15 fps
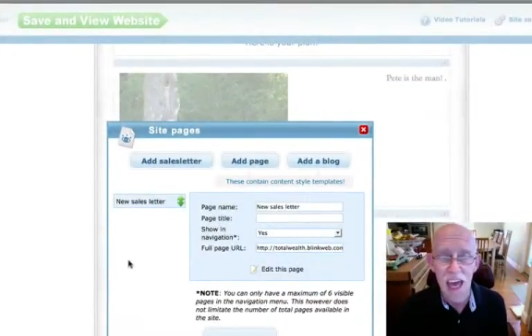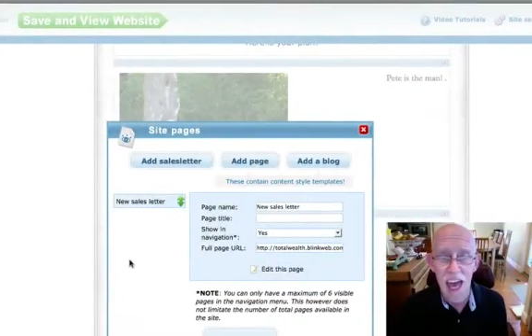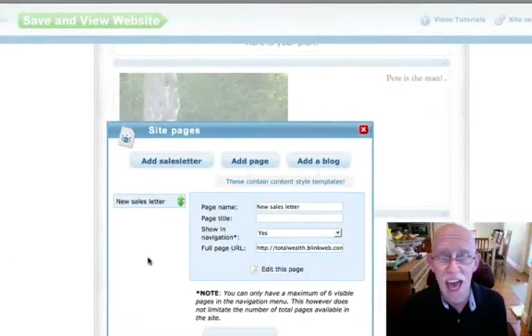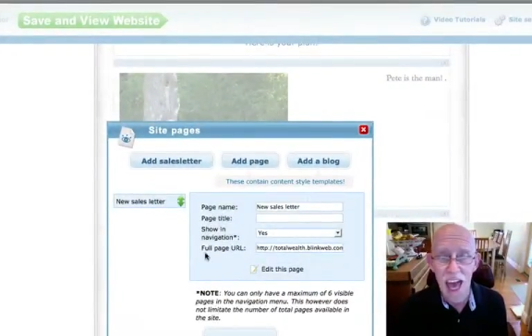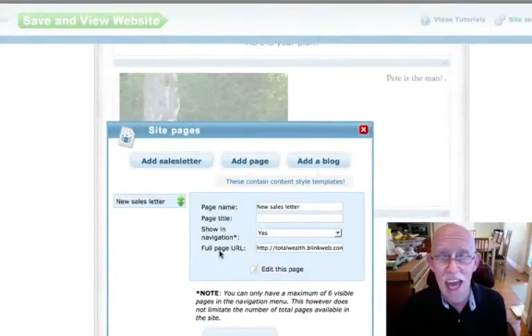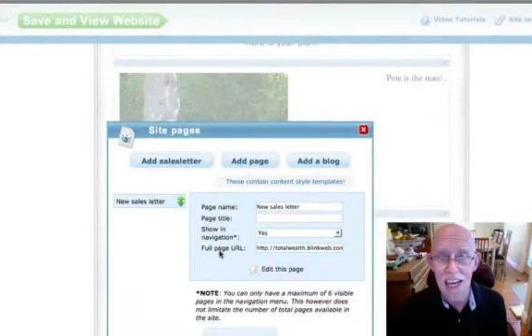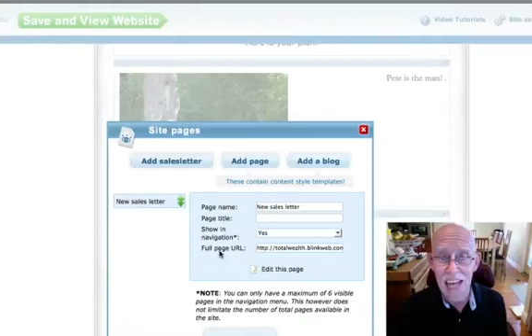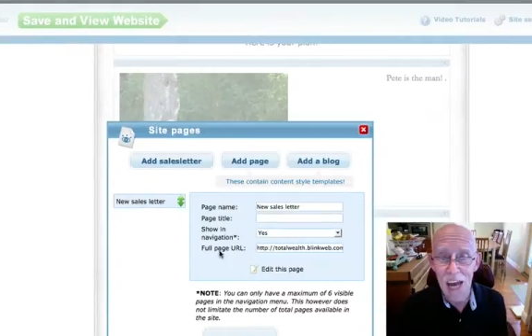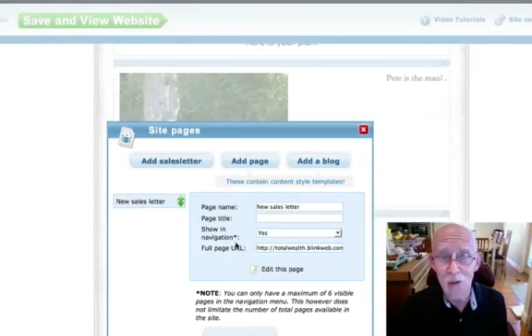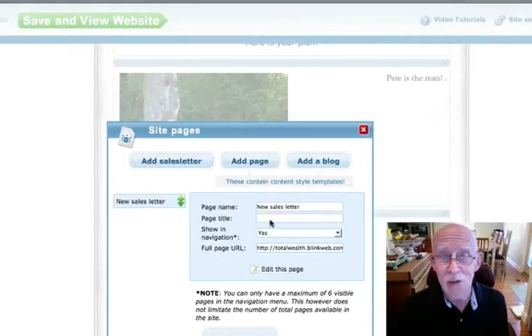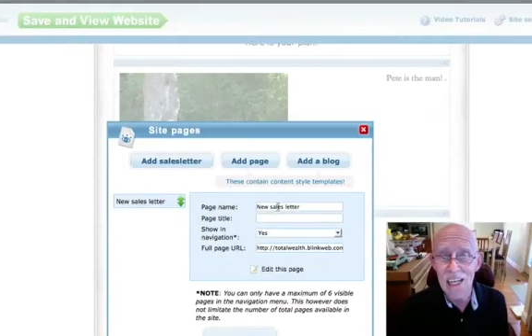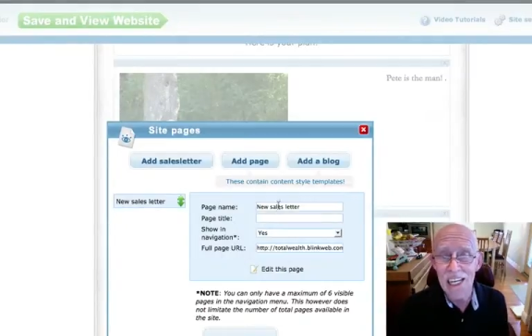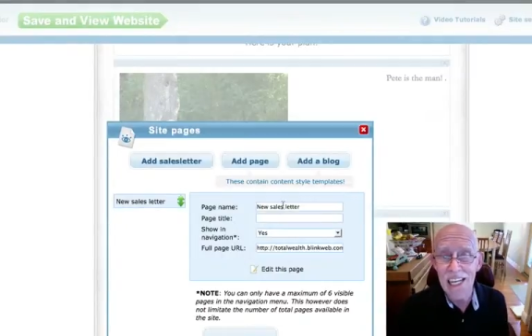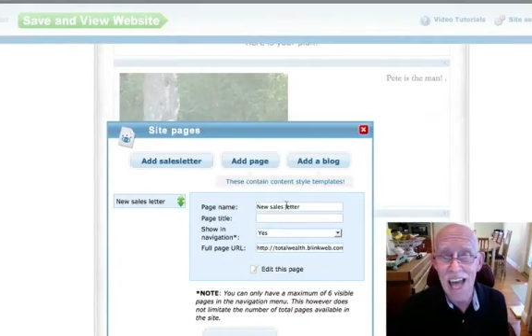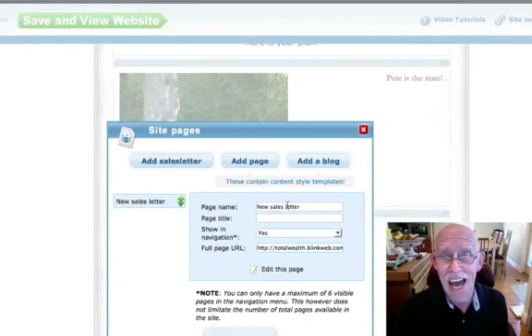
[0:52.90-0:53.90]
and now we
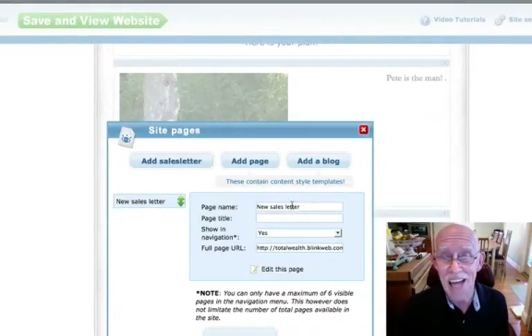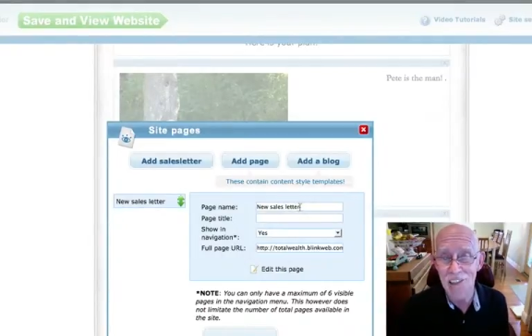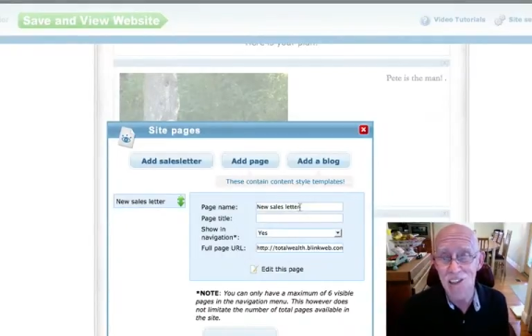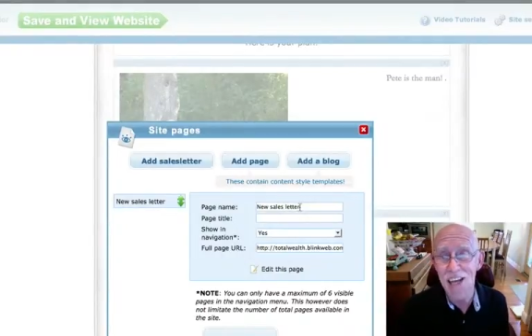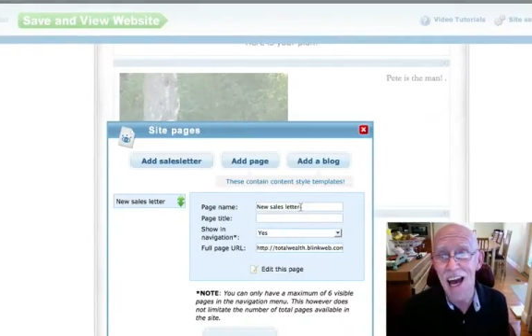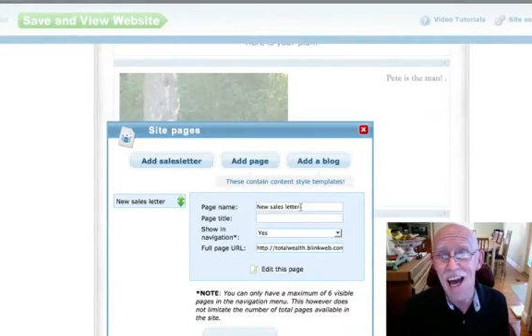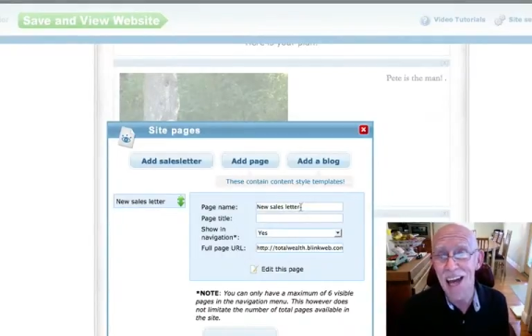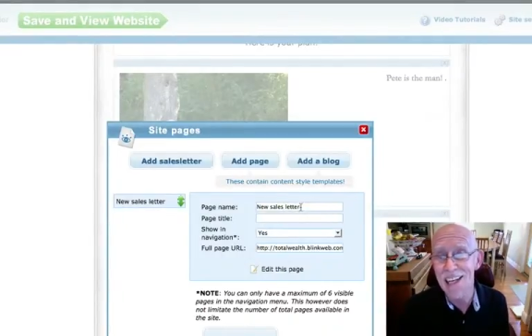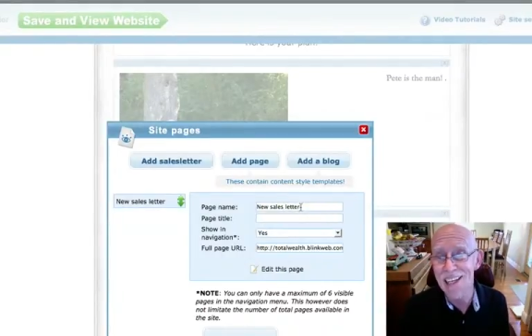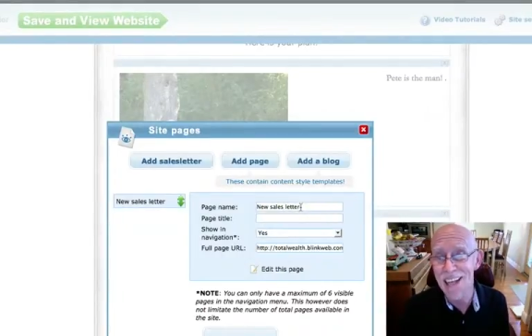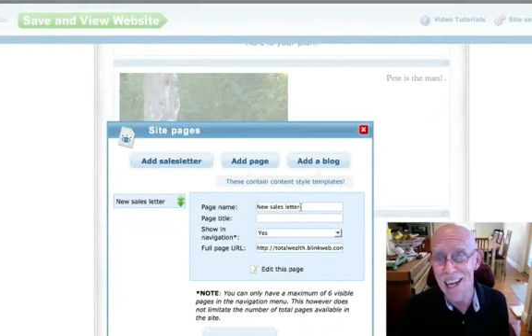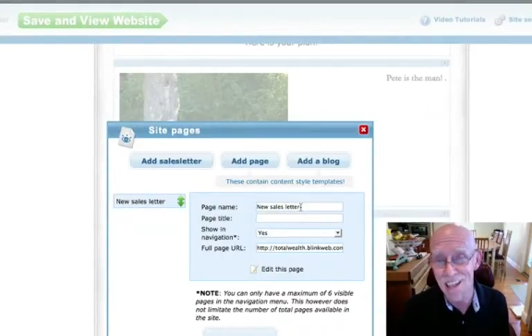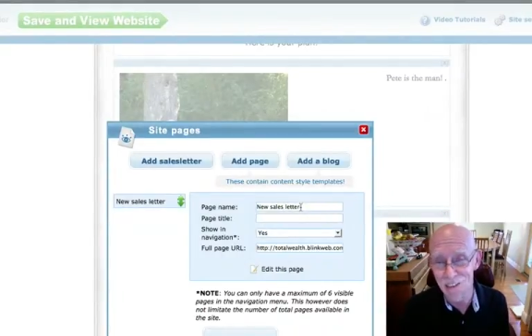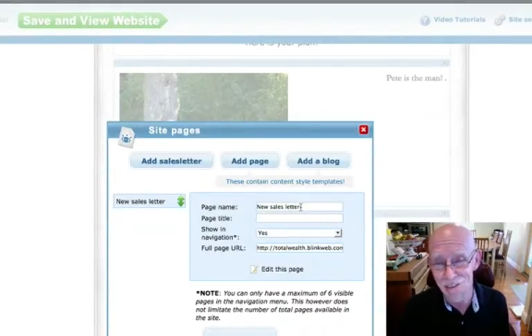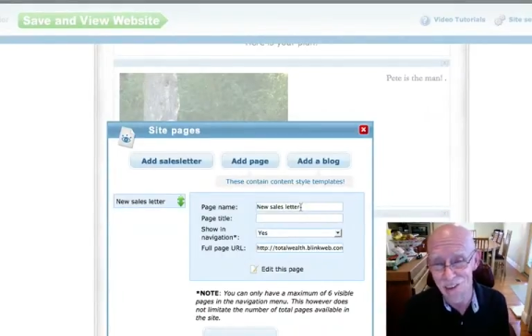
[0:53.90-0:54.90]
need to actually
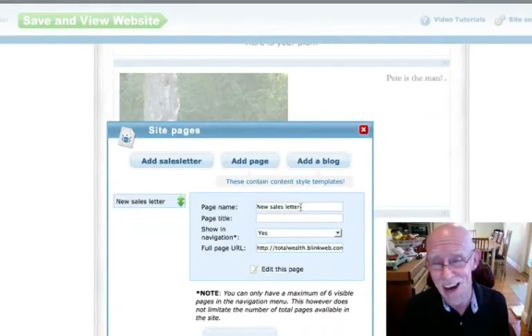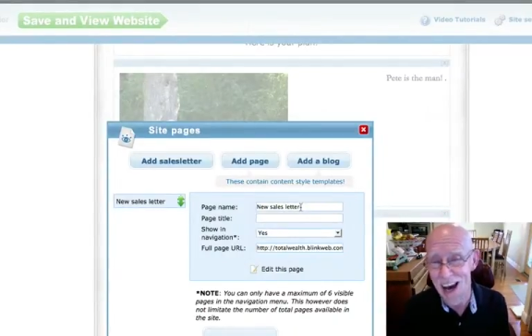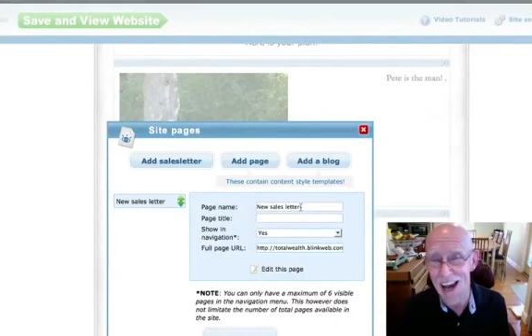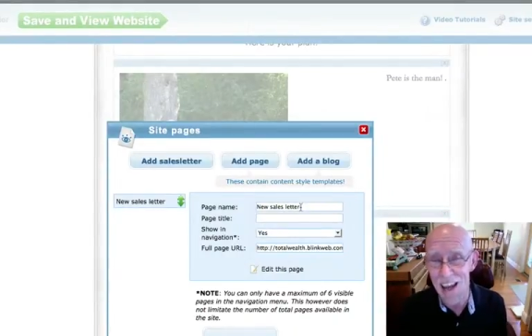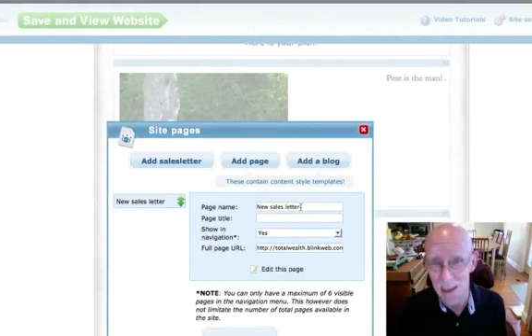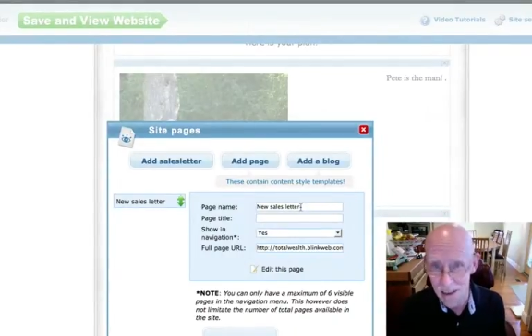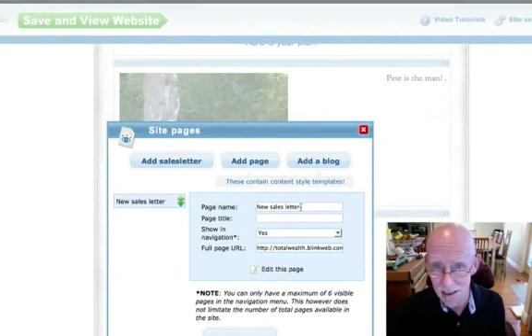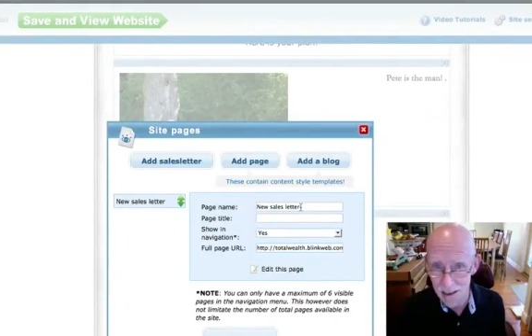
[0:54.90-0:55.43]
identify